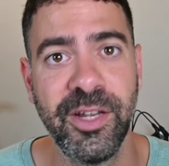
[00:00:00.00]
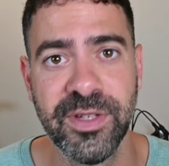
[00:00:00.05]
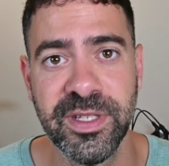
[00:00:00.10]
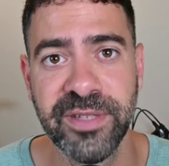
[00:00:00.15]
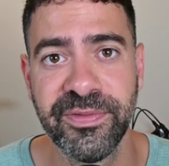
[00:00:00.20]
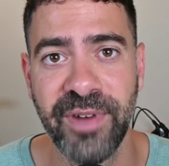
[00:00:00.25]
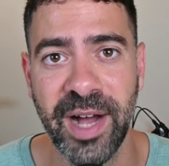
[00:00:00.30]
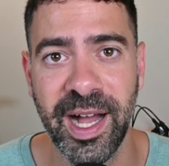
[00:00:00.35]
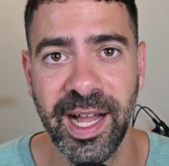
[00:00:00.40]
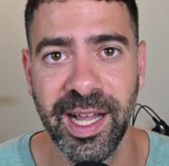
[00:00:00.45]

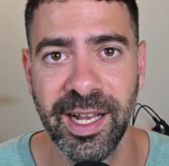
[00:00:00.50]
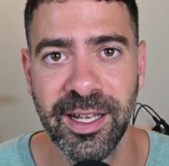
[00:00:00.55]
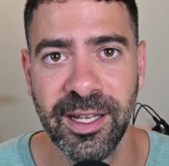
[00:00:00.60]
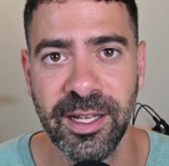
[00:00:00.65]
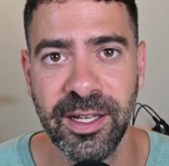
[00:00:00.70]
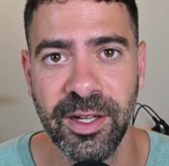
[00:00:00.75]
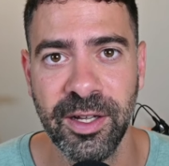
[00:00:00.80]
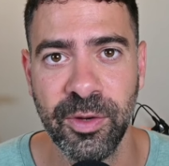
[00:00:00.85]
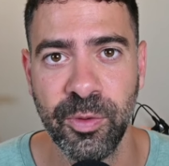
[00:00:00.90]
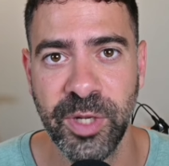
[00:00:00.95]
file,
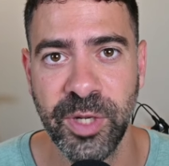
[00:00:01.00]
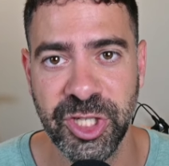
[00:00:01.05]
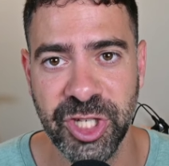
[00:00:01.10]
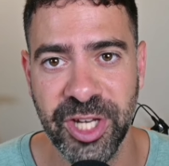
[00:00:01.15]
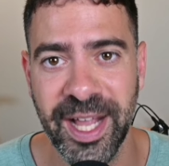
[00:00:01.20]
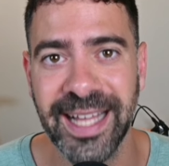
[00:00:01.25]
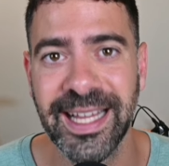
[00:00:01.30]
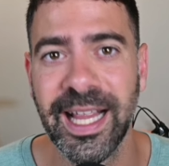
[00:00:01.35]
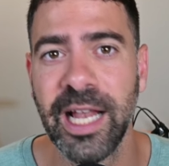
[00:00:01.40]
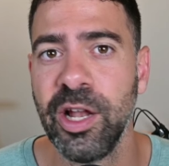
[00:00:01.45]
which
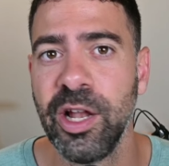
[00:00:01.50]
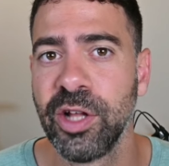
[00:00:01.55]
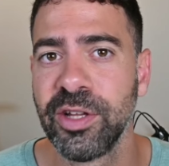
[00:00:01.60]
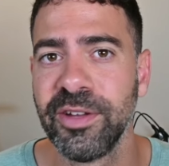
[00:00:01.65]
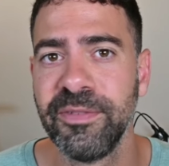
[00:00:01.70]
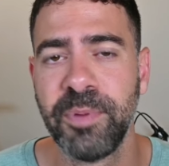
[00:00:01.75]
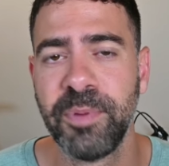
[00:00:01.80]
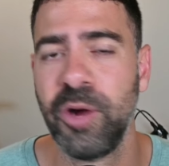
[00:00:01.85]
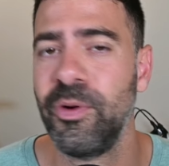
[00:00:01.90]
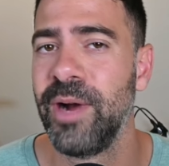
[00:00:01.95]
got a lot of
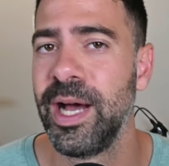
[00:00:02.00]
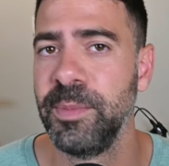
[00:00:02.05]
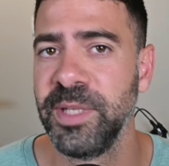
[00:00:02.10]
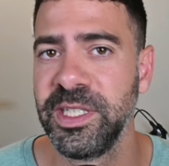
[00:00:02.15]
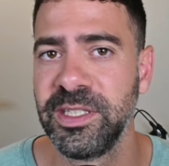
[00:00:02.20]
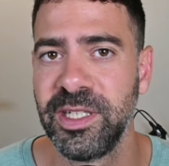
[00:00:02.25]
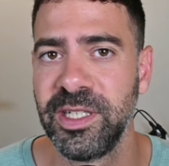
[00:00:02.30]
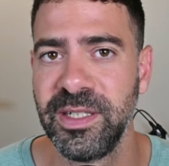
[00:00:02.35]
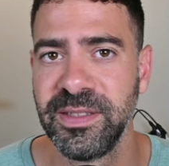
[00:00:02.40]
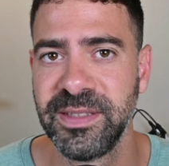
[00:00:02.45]

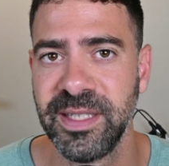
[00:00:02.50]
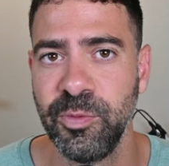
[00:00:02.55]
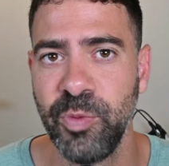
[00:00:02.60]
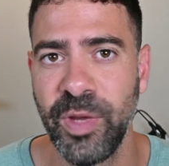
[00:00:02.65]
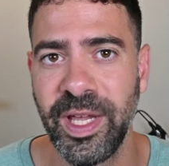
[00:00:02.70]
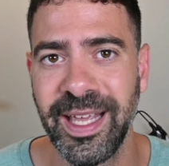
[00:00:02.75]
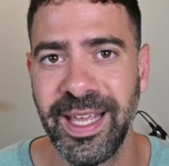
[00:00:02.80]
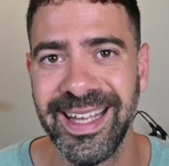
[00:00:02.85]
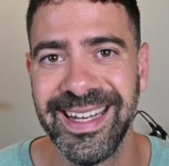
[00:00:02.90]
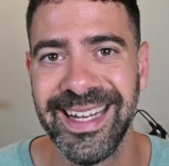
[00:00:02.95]
parameters and we
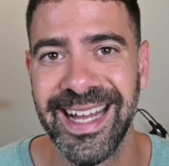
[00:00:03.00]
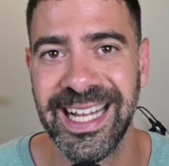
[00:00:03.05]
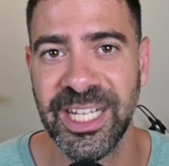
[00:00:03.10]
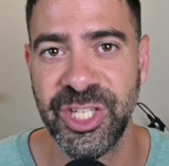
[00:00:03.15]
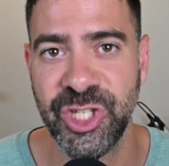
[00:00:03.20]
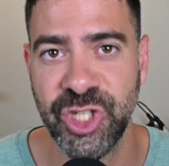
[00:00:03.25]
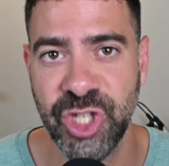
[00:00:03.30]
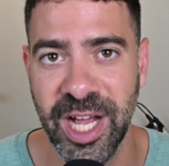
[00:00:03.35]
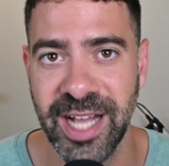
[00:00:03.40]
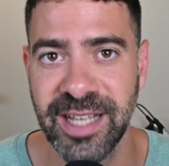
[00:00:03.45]
can
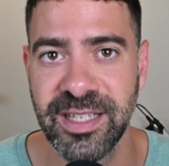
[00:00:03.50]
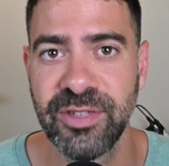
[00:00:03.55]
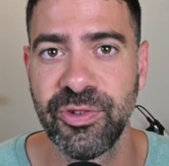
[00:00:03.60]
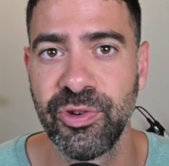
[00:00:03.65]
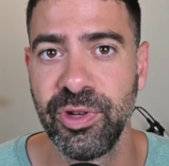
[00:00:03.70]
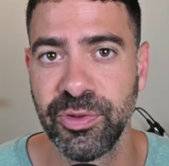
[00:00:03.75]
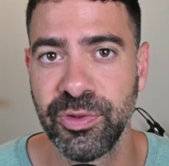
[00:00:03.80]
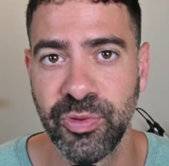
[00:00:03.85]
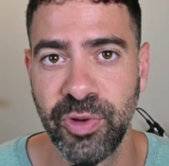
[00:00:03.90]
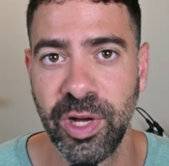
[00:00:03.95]
adjust,
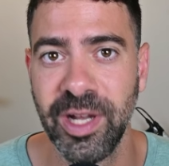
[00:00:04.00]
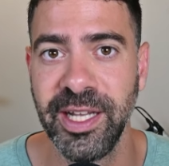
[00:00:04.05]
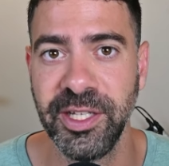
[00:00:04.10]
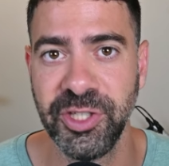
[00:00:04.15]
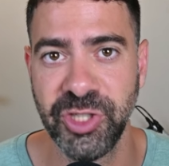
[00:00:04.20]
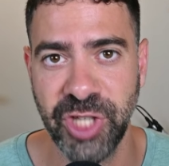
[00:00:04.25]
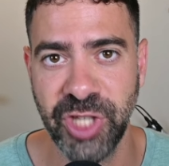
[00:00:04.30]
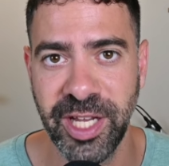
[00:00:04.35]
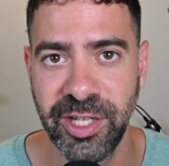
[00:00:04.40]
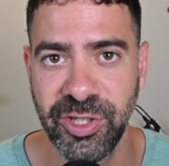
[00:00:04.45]
control, and
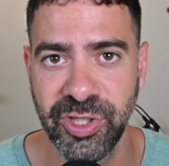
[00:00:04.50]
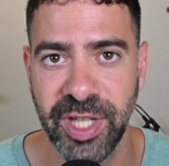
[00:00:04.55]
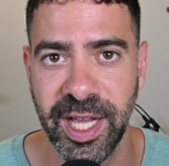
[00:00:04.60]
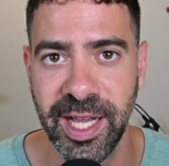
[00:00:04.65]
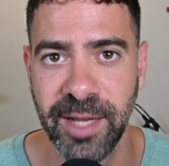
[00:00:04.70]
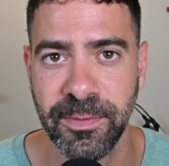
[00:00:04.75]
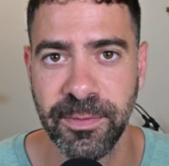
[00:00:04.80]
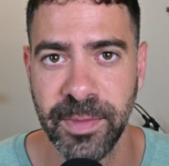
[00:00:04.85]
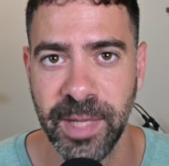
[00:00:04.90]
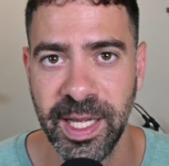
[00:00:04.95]
change
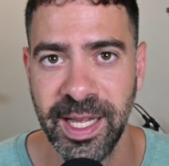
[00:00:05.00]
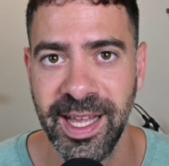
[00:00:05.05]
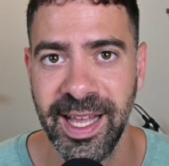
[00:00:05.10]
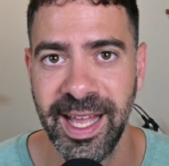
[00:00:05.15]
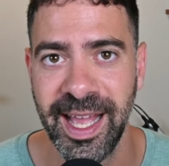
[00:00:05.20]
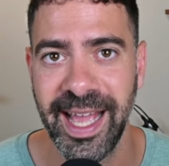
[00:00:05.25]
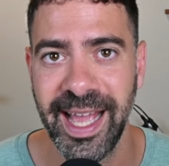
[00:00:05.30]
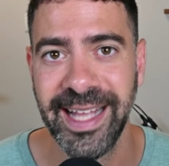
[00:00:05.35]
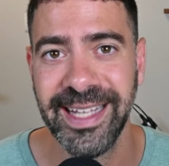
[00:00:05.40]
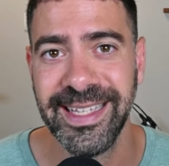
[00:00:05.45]
them.
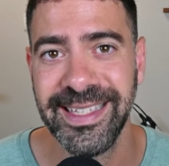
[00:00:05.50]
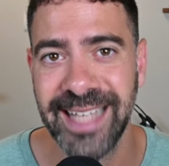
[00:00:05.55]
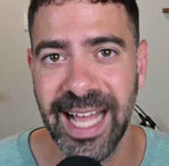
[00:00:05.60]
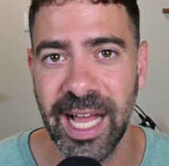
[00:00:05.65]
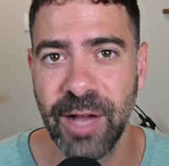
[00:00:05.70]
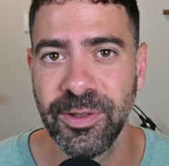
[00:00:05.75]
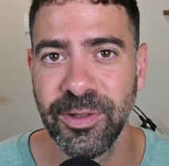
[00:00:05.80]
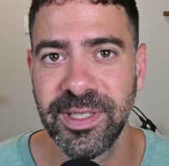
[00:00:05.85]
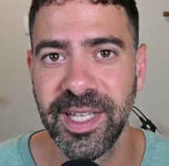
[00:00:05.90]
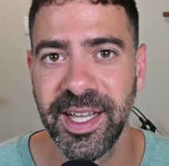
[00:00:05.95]
And
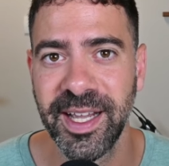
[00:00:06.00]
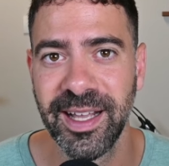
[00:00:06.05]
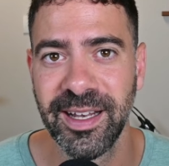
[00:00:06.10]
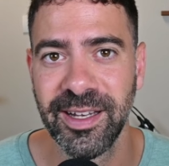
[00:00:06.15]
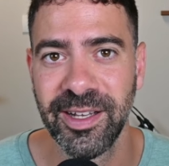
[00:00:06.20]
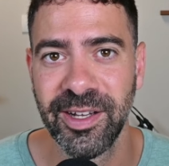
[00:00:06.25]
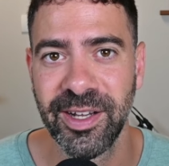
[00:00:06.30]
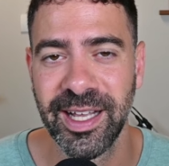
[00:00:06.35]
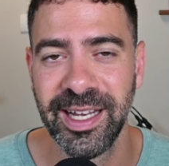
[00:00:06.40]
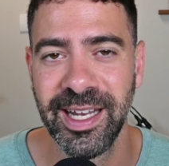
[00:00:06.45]
now take a
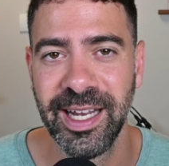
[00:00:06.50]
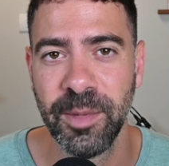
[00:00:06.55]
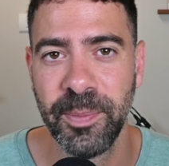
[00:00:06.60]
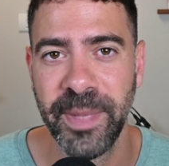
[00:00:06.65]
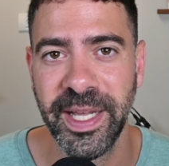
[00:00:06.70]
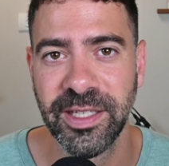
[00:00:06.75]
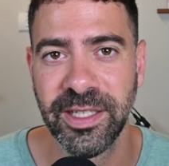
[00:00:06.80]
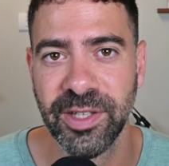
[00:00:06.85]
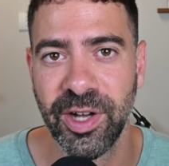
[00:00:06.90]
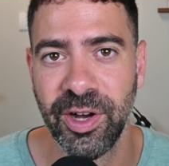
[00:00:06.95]
look a little
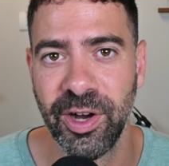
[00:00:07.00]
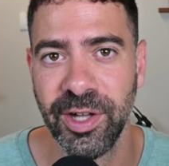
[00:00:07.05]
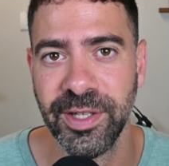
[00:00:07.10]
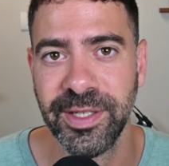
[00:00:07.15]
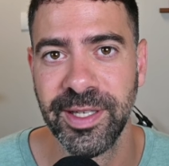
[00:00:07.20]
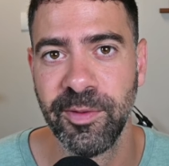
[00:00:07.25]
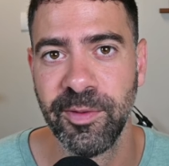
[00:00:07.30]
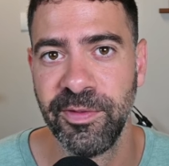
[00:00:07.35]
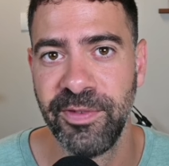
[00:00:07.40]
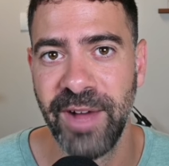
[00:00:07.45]
bit on
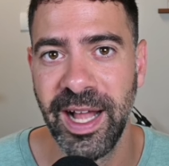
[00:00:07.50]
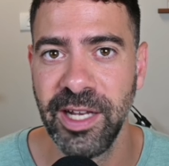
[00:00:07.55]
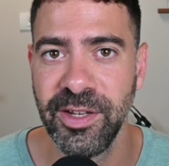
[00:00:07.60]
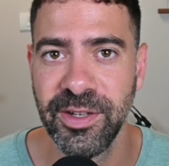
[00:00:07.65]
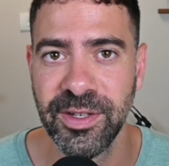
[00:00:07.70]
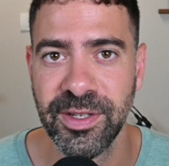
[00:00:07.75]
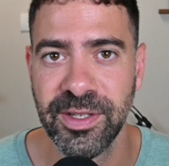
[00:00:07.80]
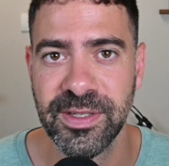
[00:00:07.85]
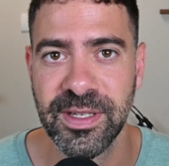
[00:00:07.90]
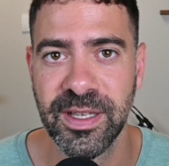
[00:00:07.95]

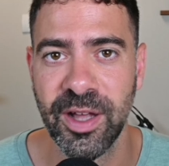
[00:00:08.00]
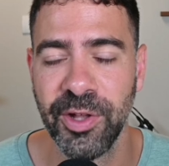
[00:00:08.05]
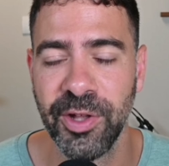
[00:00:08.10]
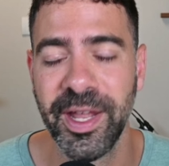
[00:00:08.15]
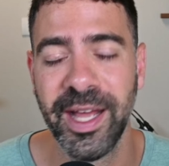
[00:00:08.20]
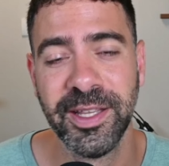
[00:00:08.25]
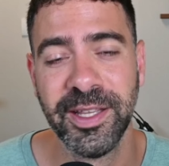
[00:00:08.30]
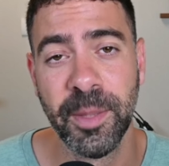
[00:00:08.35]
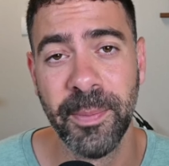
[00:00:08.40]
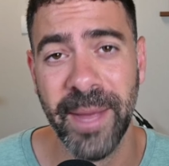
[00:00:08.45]
values
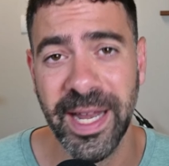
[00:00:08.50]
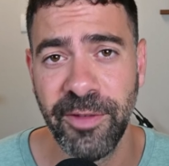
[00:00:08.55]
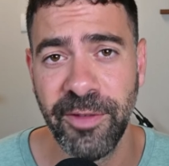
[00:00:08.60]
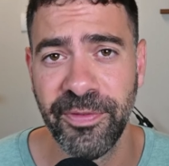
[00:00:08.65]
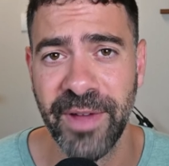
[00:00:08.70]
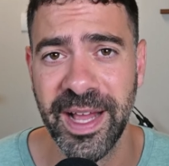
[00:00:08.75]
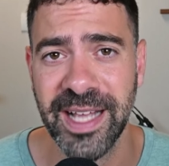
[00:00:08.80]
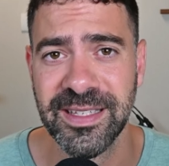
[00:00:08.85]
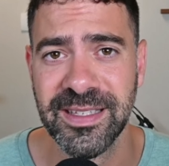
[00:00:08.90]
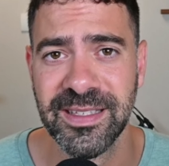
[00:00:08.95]
on the
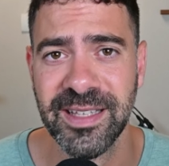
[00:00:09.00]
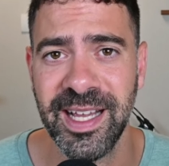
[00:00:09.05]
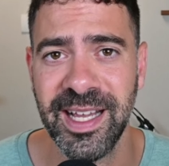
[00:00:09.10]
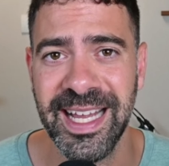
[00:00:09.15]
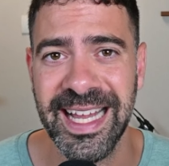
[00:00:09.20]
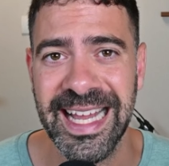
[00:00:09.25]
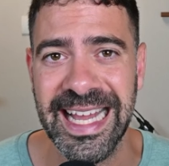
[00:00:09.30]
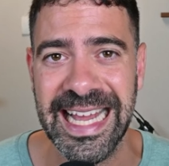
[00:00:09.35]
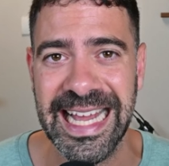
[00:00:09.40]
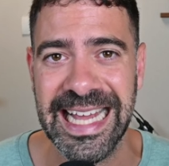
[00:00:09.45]
manifest
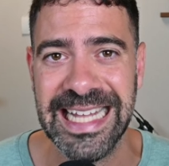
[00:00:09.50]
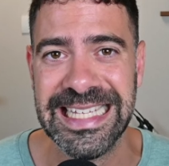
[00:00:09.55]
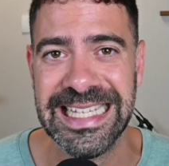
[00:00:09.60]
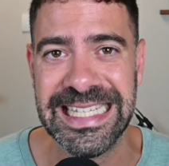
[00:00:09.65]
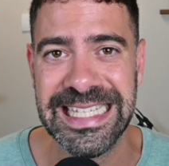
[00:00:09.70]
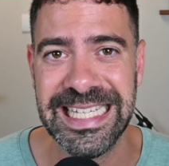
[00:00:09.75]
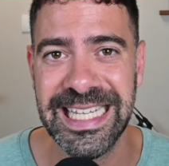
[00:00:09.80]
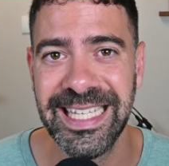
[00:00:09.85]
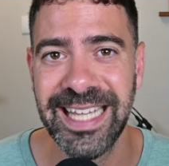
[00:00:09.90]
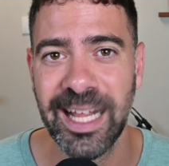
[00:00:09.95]
and
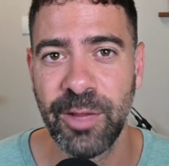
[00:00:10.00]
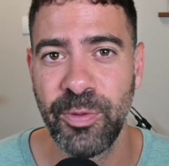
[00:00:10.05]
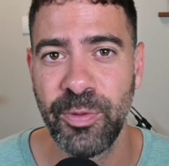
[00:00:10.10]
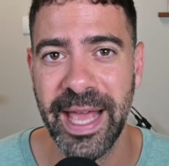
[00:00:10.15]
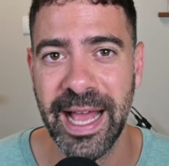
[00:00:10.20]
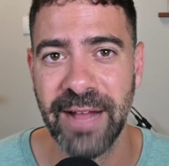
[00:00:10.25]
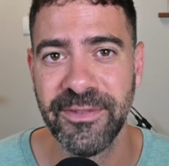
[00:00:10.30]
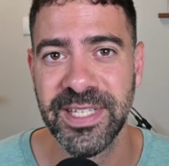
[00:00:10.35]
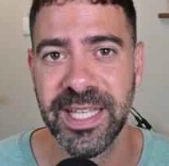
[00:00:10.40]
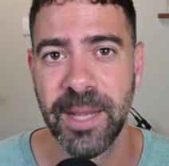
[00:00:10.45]
see that we
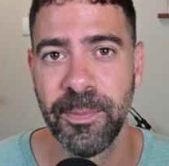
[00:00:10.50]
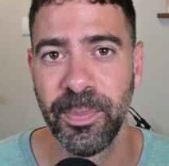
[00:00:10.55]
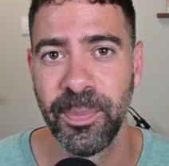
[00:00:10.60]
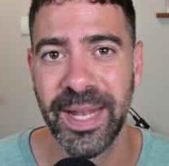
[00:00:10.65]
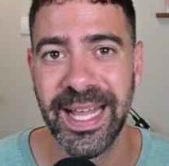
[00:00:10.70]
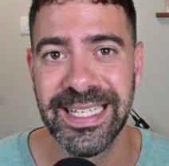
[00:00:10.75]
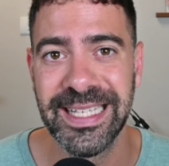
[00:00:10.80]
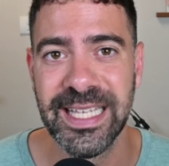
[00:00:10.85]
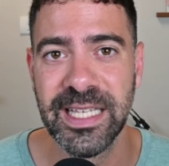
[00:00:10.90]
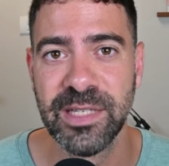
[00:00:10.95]
have some
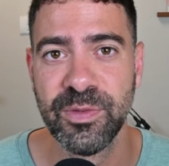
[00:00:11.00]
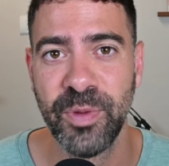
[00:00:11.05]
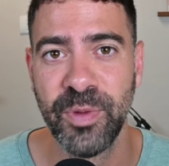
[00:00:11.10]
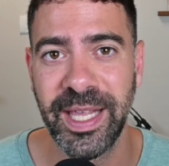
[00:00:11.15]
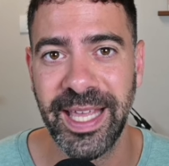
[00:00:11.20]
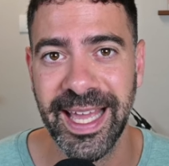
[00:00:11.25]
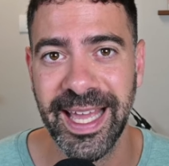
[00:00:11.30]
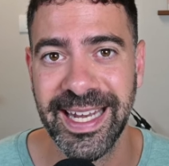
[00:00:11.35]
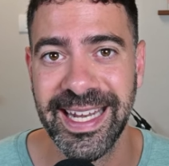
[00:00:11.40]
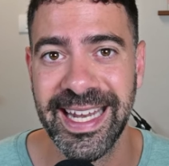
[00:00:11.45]
places we
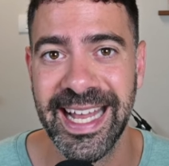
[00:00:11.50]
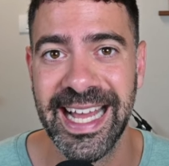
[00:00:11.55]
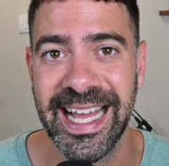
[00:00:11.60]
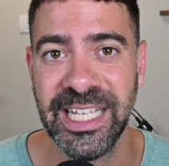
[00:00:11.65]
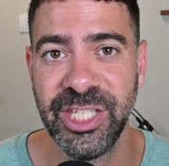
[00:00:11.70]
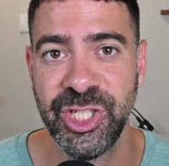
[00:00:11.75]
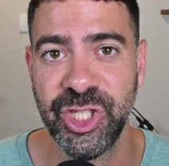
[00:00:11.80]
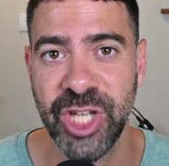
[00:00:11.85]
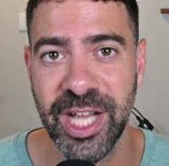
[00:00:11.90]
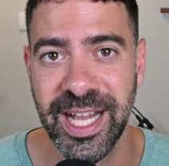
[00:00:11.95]
can
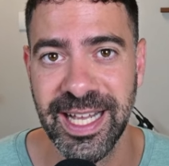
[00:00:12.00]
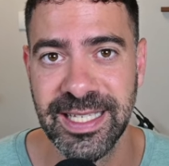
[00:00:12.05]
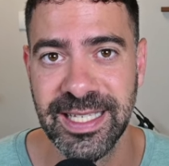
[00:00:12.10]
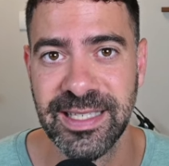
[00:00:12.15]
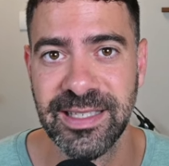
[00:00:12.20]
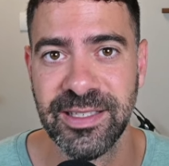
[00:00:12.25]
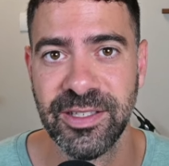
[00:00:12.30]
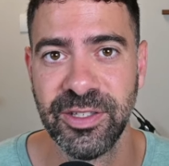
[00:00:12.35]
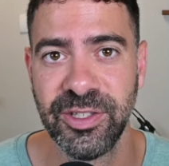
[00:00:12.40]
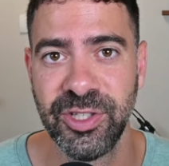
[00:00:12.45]

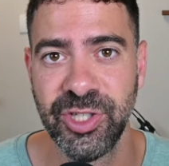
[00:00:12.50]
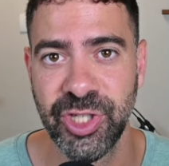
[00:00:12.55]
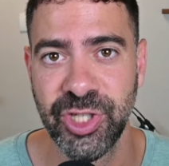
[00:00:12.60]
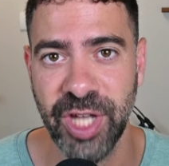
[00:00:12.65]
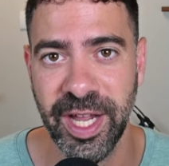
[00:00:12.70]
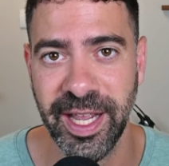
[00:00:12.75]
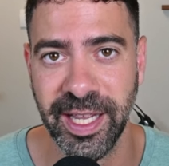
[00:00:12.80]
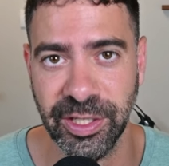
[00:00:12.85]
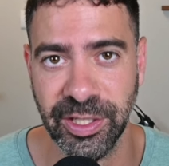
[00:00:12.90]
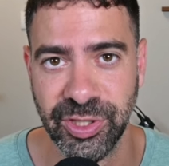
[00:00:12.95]
adjust,
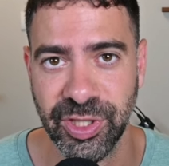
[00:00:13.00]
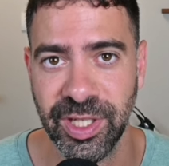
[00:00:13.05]
change.